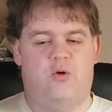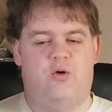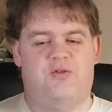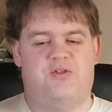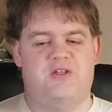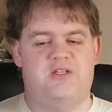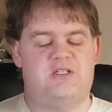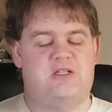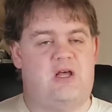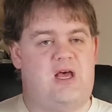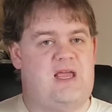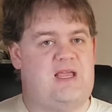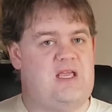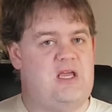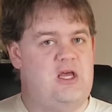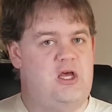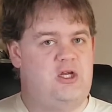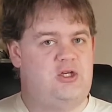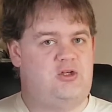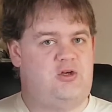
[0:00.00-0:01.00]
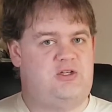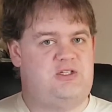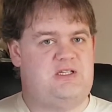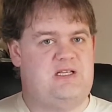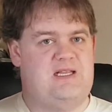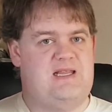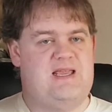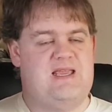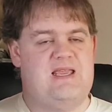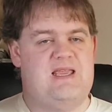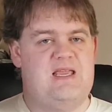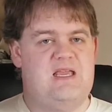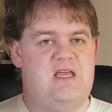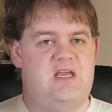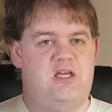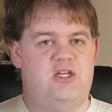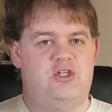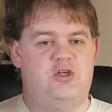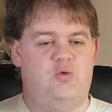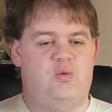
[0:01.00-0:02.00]
authors like Tosca Lee,
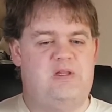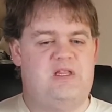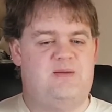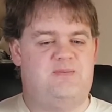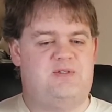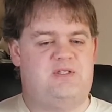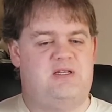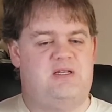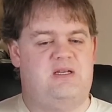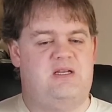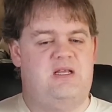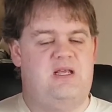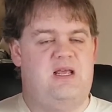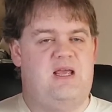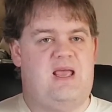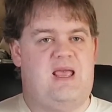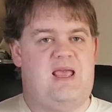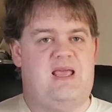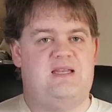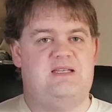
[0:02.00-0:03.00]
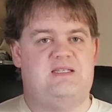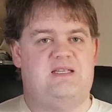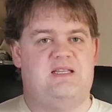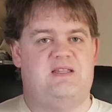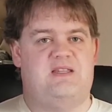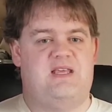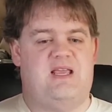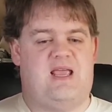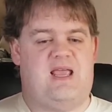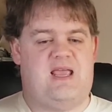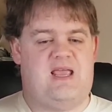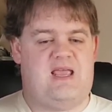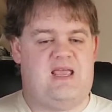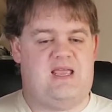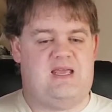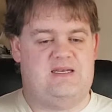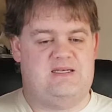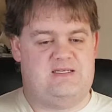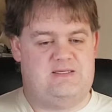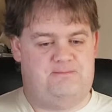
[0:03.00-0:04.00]
Jill Williamson, and Cynthia
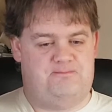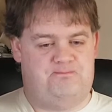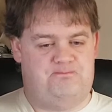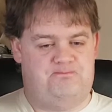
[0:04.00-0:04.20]
Hand.